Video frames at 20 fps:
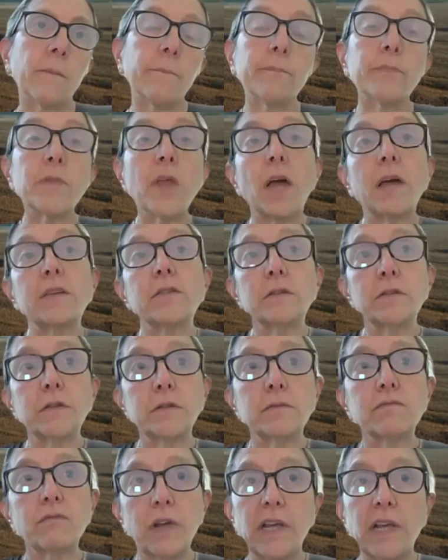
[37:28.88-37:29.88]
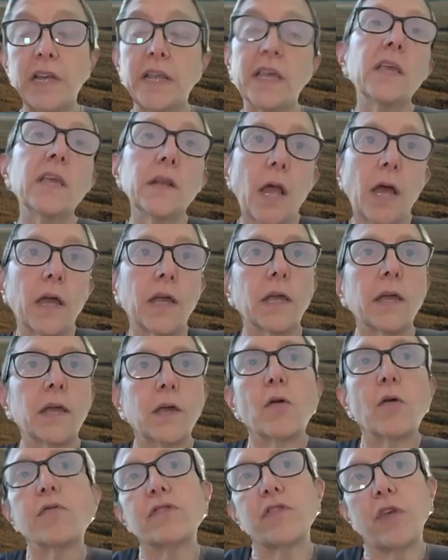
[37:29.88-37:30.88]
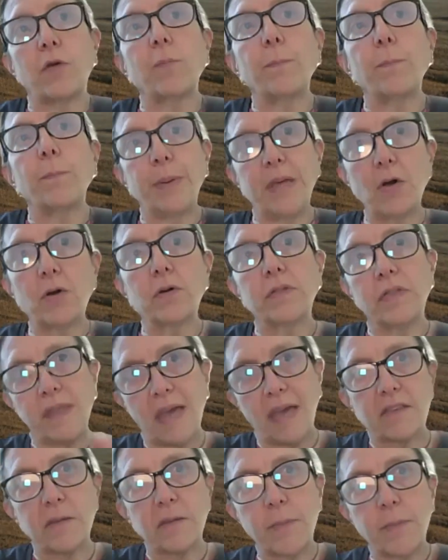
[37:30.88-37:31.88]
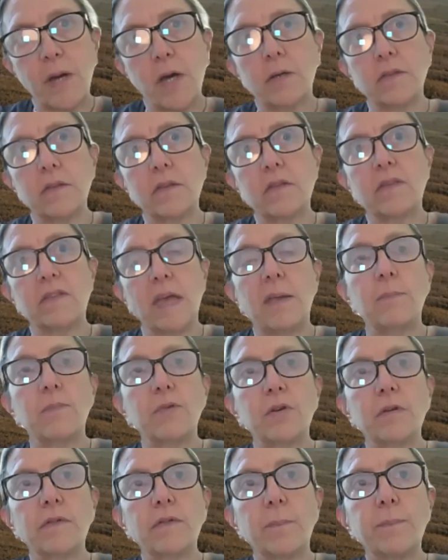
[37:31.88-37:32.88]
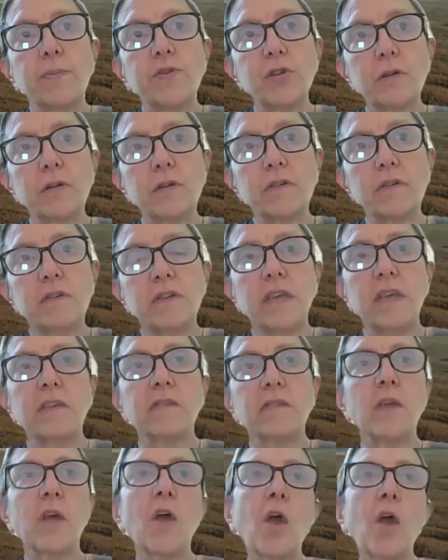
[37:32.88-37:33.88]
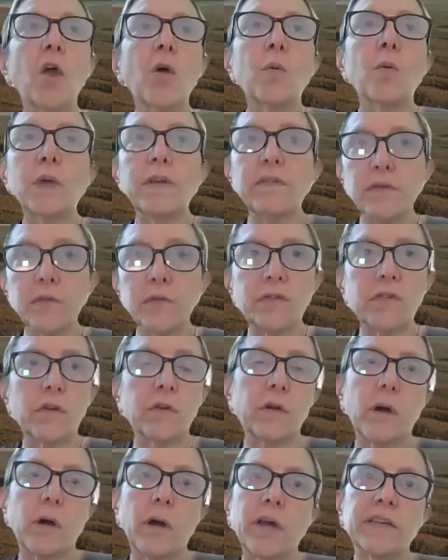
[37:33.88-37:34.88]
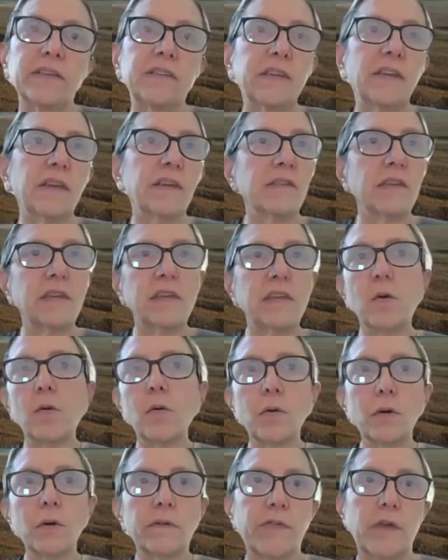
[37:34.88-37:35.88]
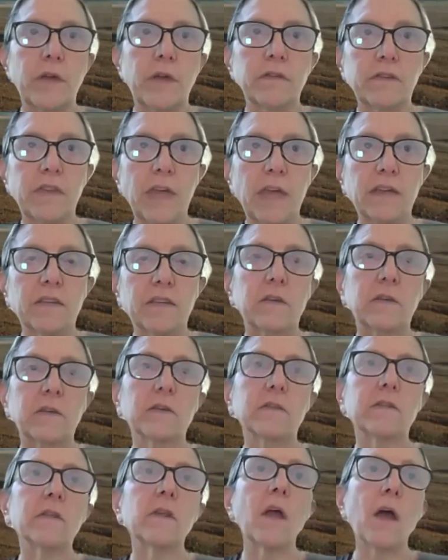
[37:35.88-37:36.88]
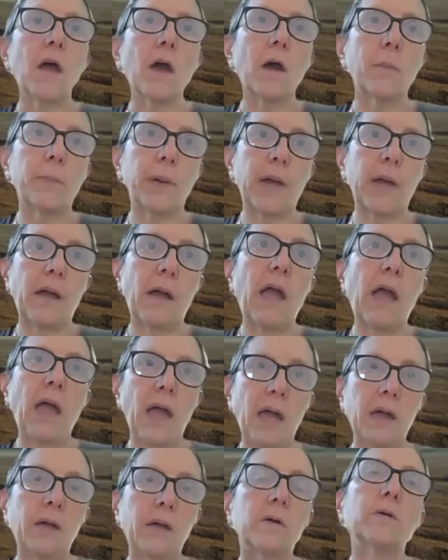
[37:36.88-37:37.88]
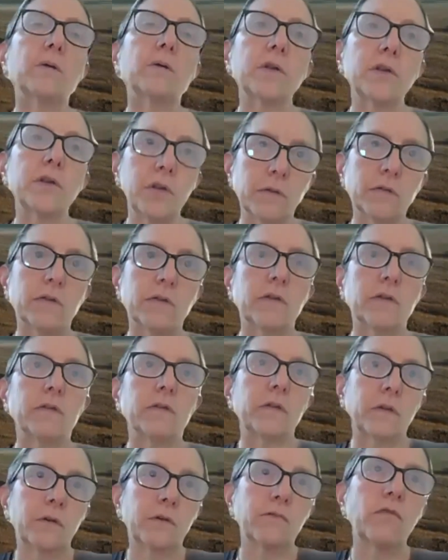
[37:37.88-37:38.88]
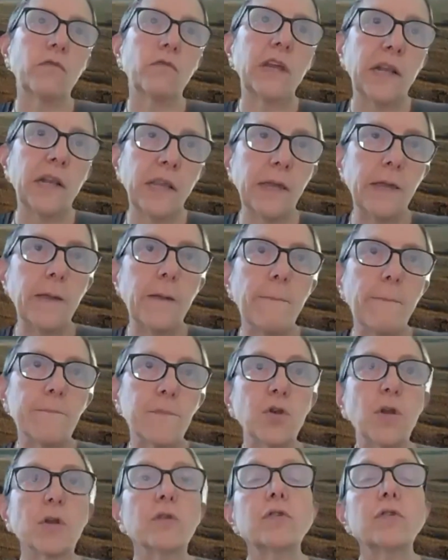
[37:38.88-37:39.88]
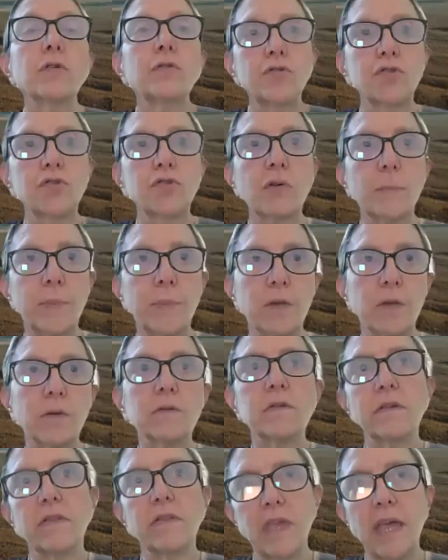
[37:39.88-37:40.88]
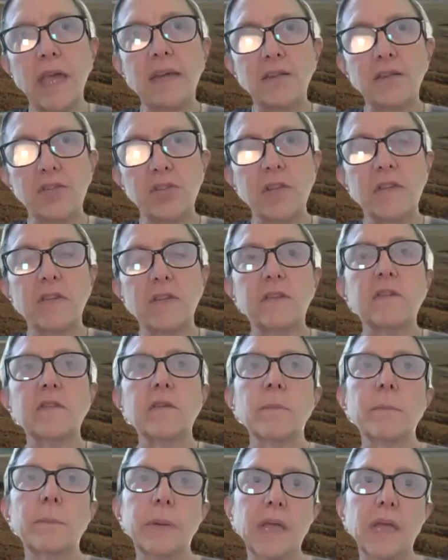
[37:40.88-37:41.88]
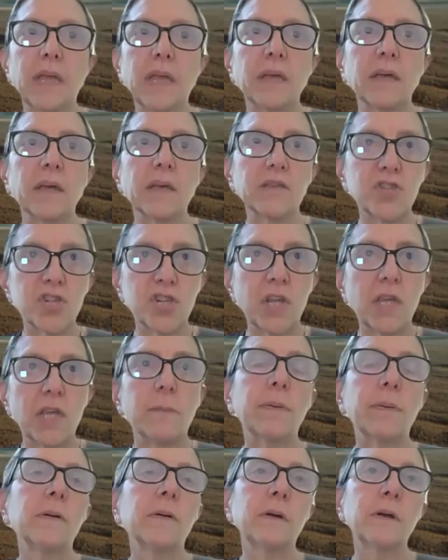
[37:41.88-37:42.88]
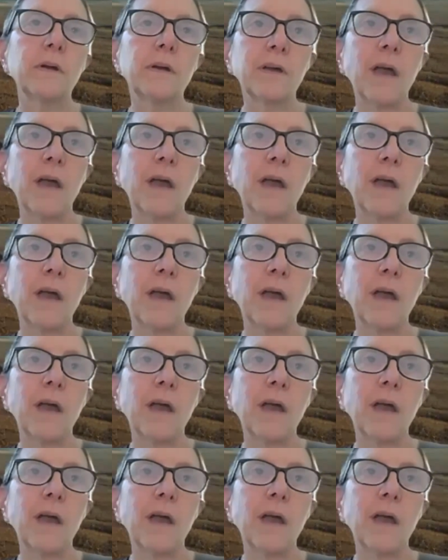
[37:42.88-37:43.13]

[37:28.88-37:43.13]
And really, so beyond that demand statement of opportunities, we've also got ideas in all of those sectors about how users can really, contribute to the energy system being cheap,